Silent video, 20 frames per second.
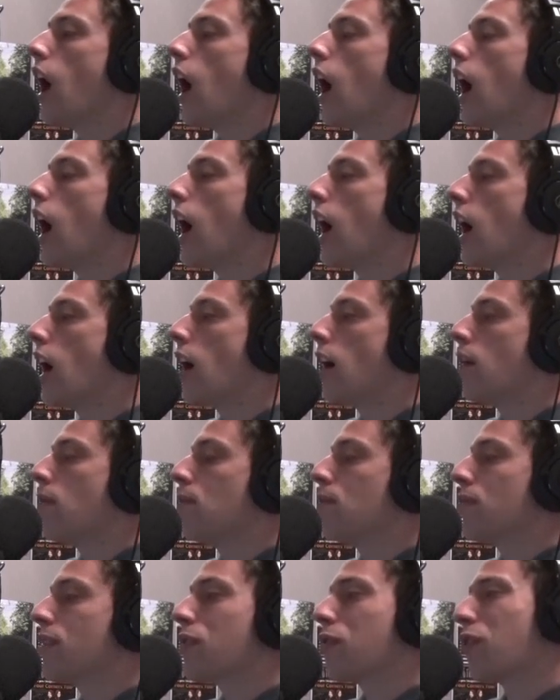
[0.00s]

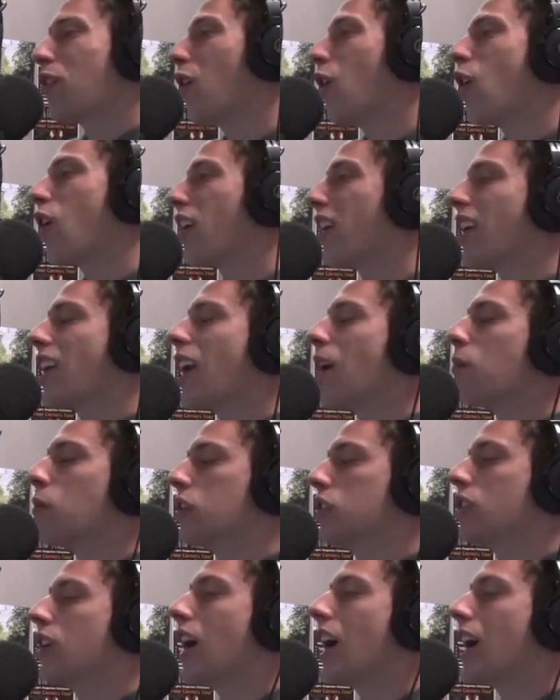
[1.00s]
Um, for Oregon, I'm
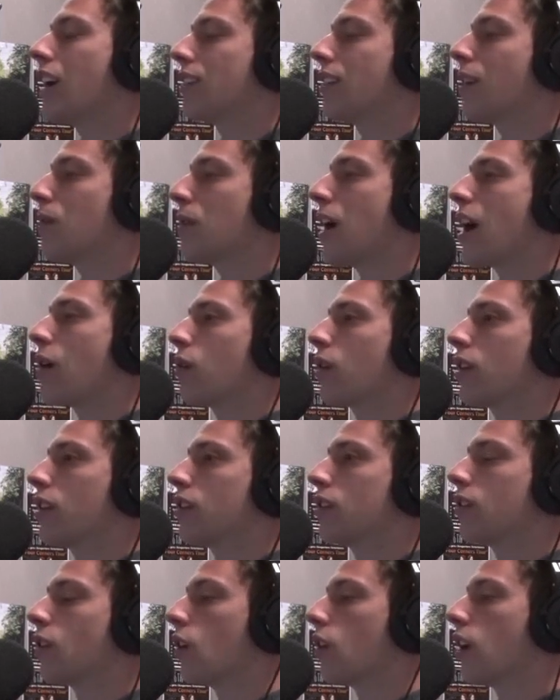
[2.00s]
with Josh. I'm not really
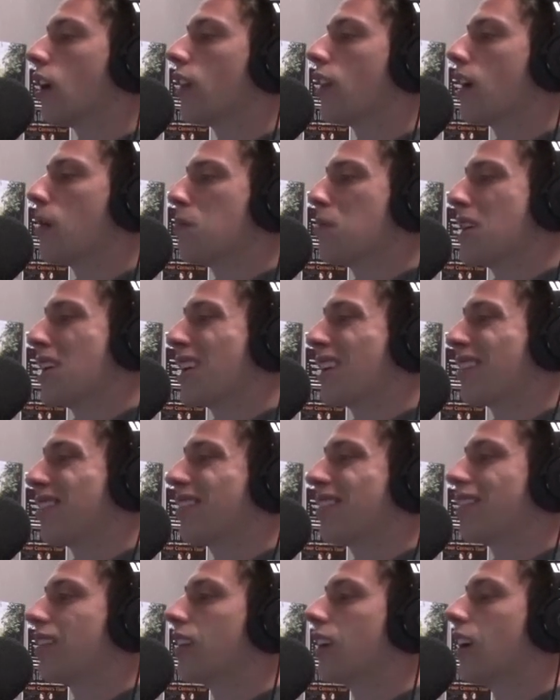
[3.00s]
sold on them being a
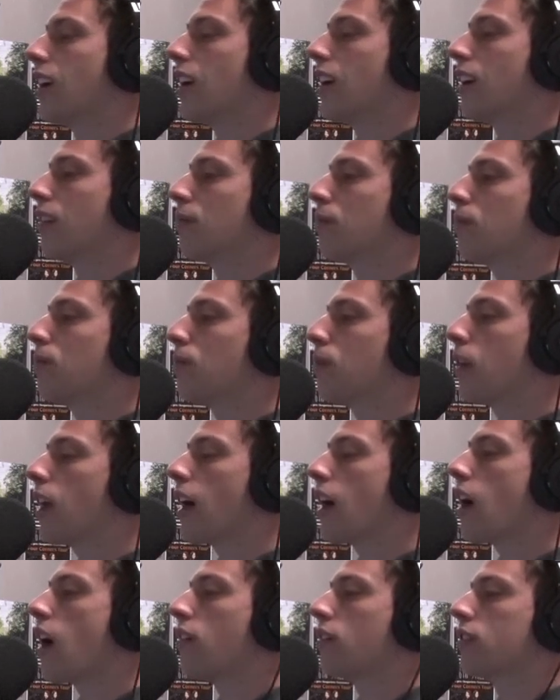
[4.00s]
uh,
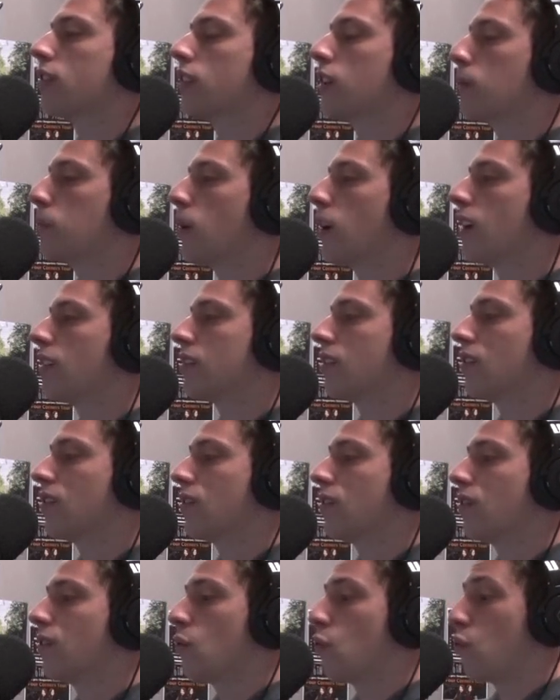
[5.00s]
playoff sleeper as of
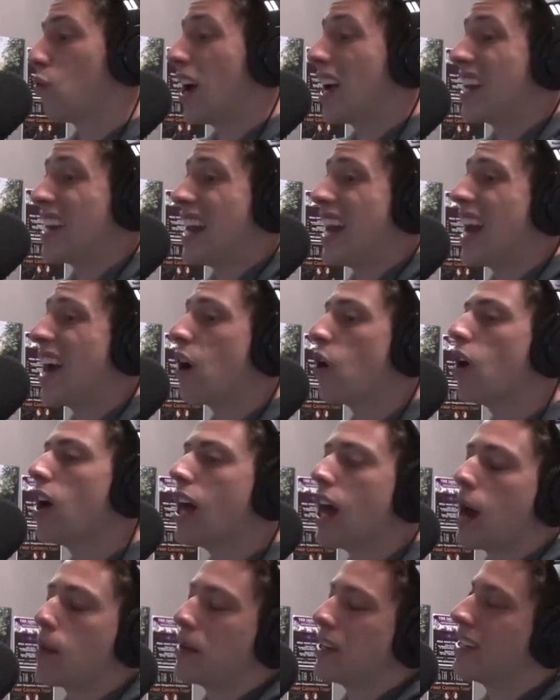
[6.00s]
right now.
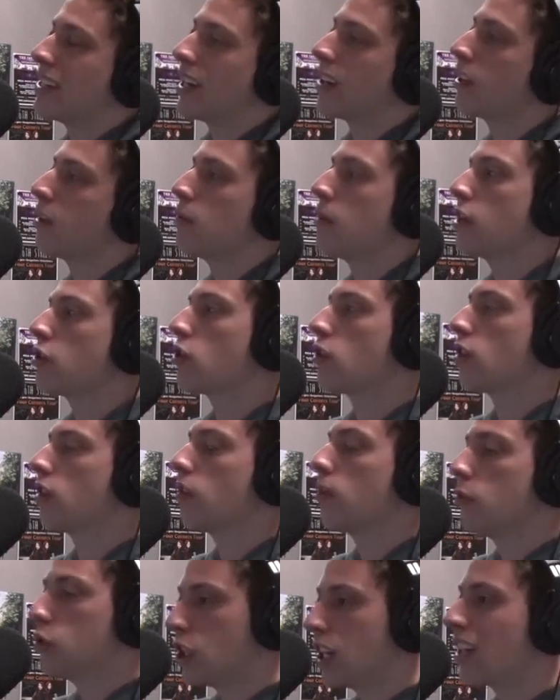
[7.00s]
I mean, Dylan Mitchell,
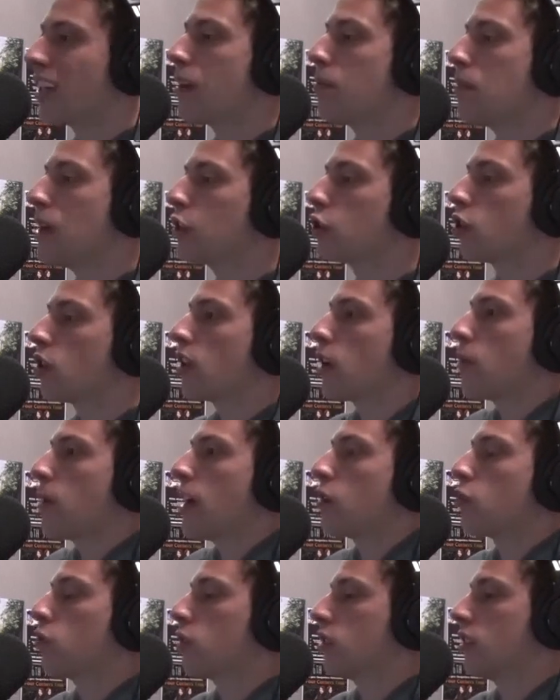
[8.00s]
Dylan Mitchell, their
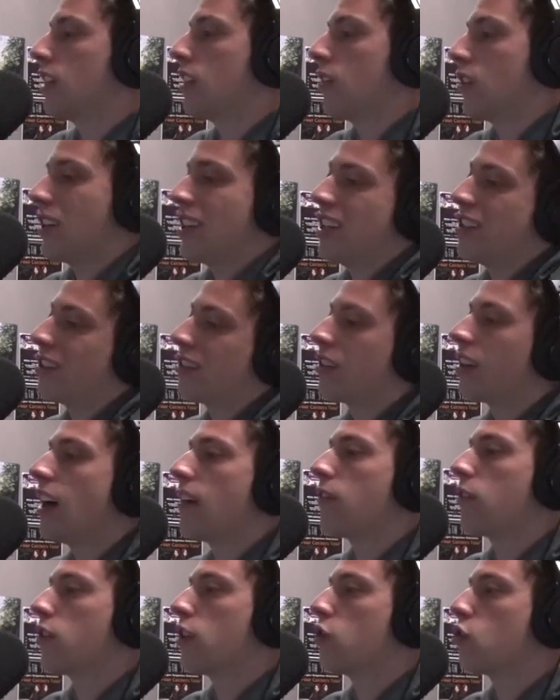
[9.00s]
best receiver, he just
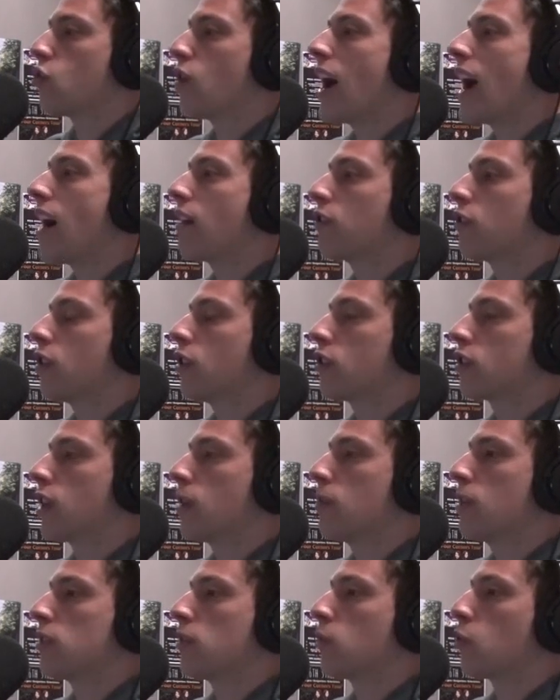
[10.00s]
left for the draft, so there's going
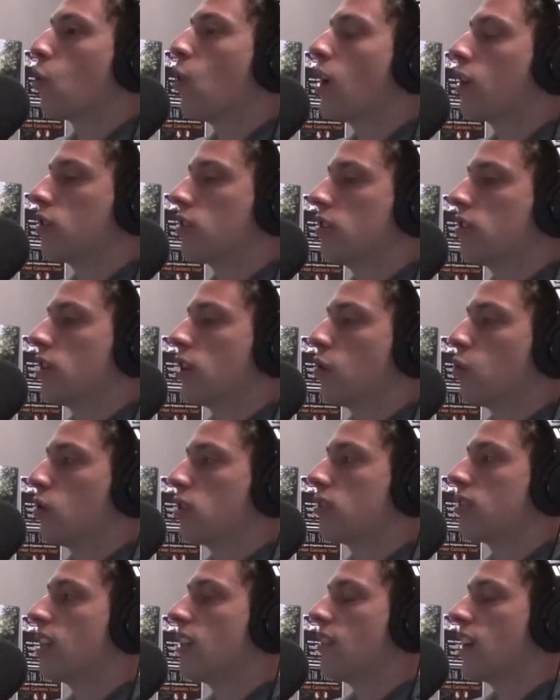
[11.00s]
to be some questions in the
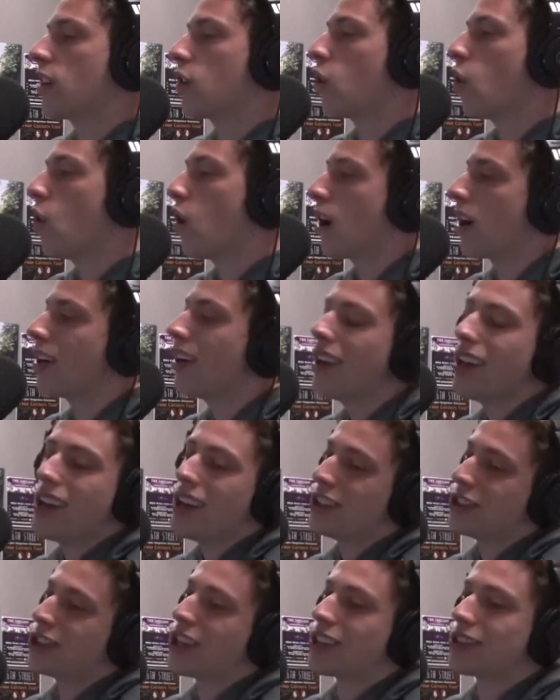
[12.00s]
receiving core.
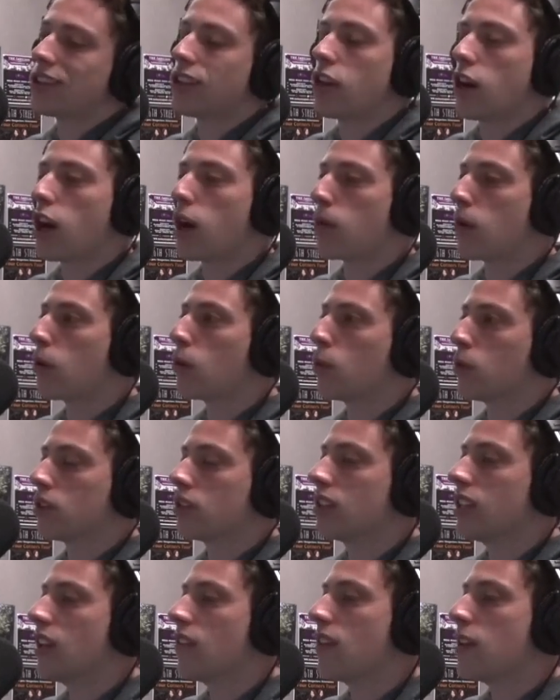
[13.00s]
Justin Herbert, we'll
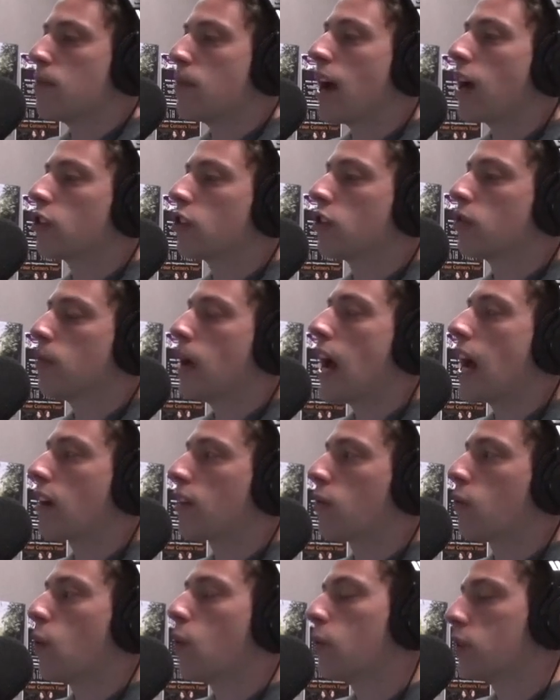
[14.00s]
see if he bounces back
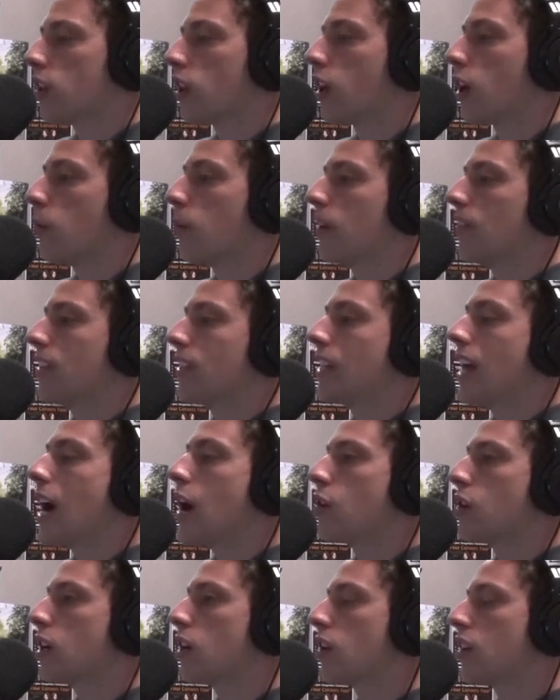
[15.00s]
from what was a little bit of a
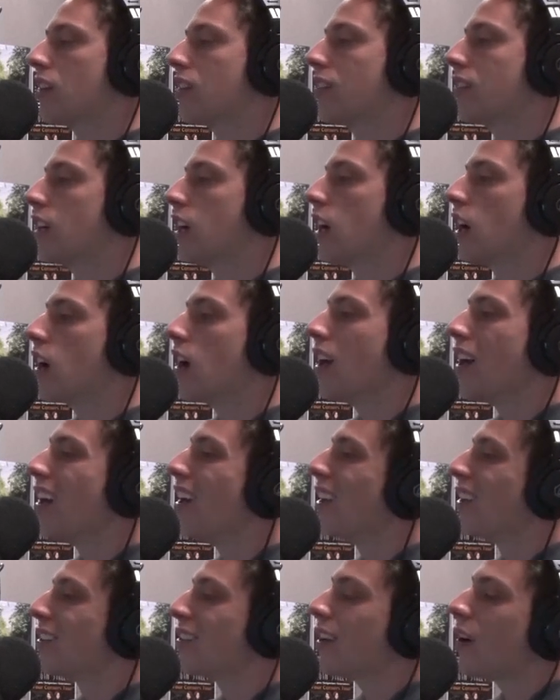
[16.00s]
down year this year.
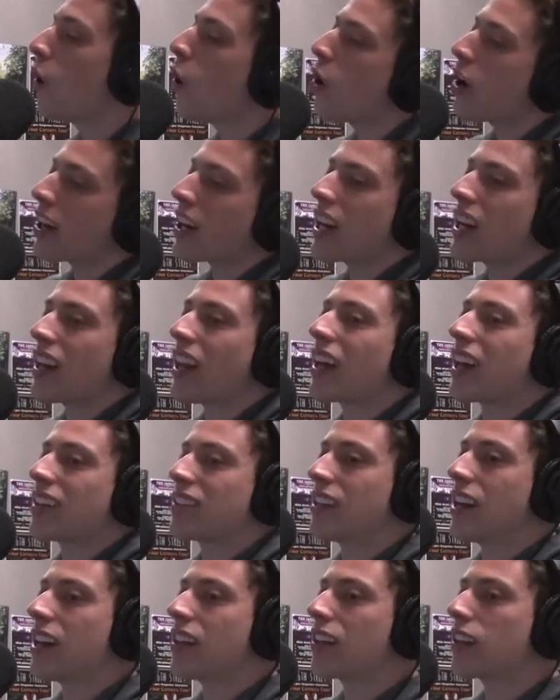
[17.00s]
So Oregon, like I
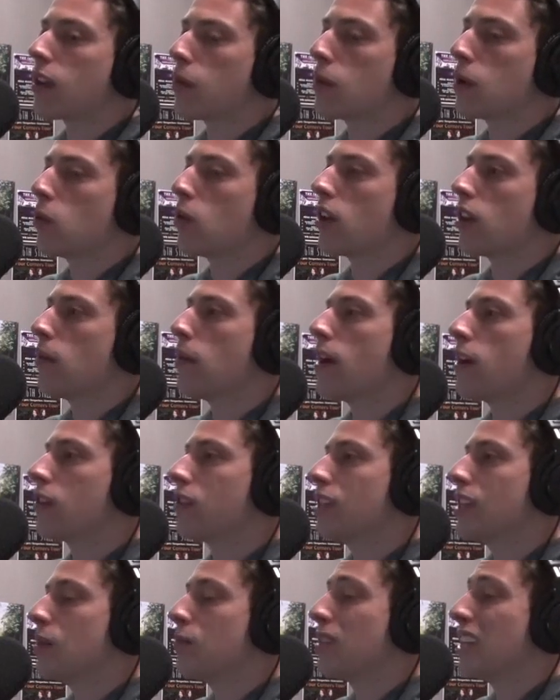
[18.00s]
said, I think they'll be one of the better
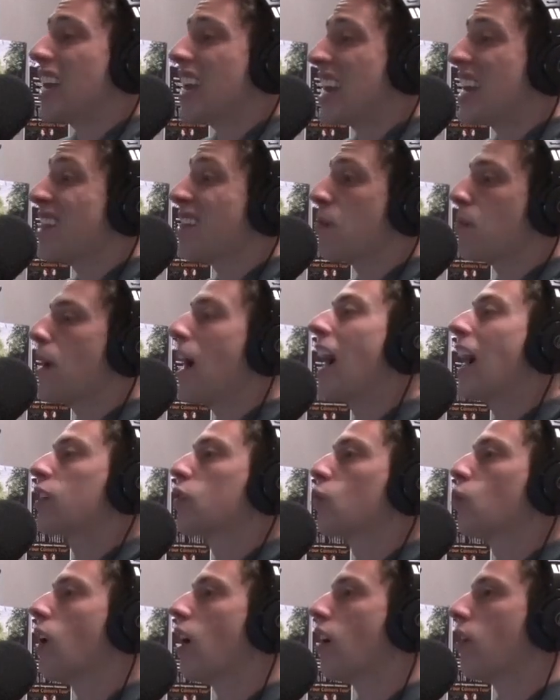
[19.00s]
teams in the Pac
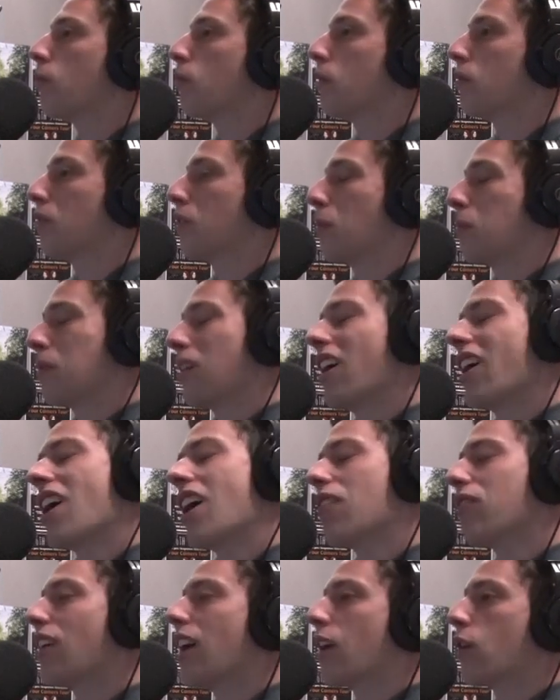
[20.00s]
twelve, but for the
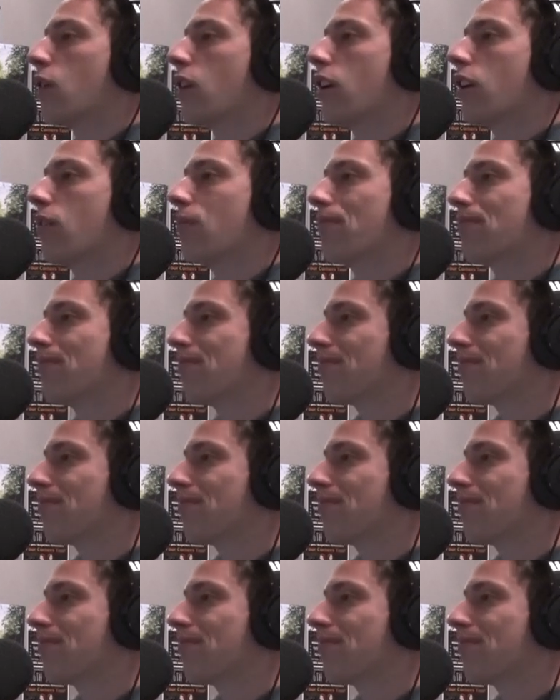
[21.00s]
playoff, I don't know.